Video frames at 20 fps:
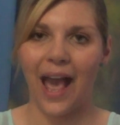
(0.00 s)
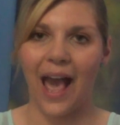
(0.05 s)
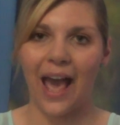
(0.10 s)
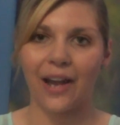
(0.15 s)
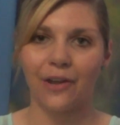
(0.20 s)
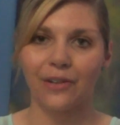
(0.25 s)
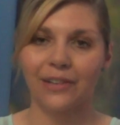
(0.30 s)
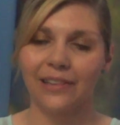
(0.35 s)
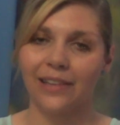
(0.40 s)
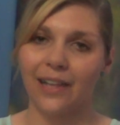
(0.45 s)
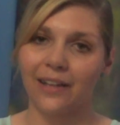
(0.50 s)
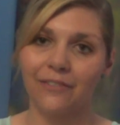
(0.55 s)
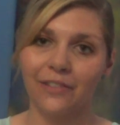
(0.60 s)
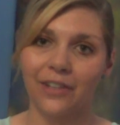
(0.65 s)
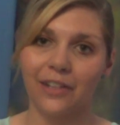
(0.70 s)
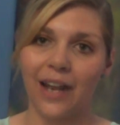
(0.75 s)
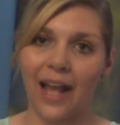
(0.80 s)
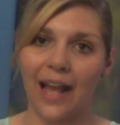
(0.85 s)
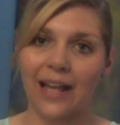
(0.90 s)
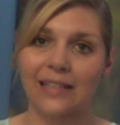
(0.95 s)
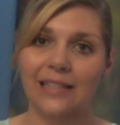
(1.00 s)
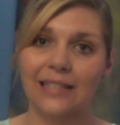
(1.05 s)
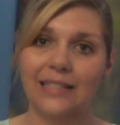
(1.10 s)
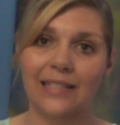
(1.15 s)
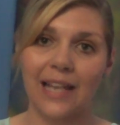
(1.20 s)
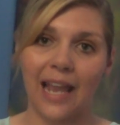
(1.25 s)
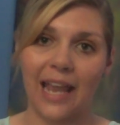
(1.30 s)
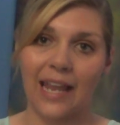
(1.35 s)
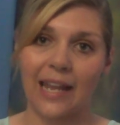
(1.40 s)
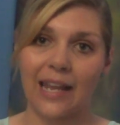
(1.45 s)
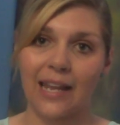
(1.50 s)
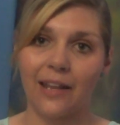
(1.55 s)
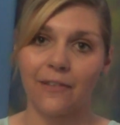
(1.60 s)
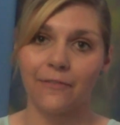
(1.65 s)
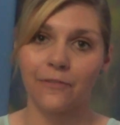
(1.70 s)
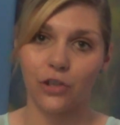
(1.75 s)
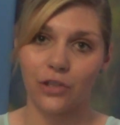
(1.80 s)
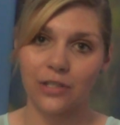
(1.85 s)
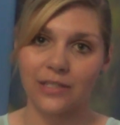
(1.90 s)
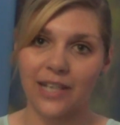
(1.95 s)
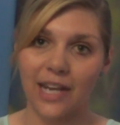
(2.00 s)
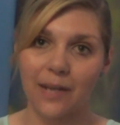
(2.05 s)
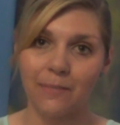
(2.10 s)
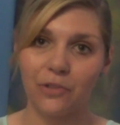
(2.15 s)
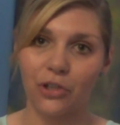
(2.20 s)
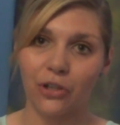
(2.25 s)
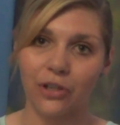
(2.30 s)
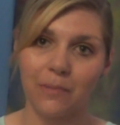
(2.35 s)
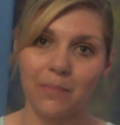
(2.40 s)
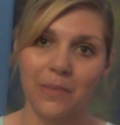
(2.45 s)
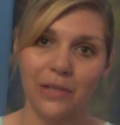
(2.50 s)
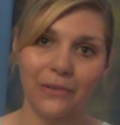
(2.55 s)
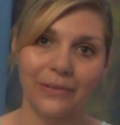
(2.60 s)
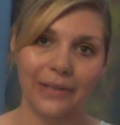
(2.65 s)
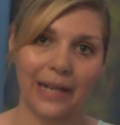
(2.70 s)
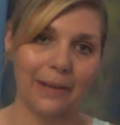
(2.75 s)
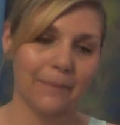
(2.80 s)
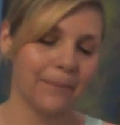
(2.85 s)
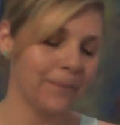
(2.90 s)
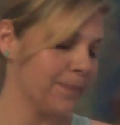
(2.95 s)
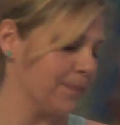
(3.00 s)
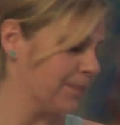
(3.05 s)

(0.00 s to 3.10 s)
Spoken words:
And I would love it as a first name, not a middle name.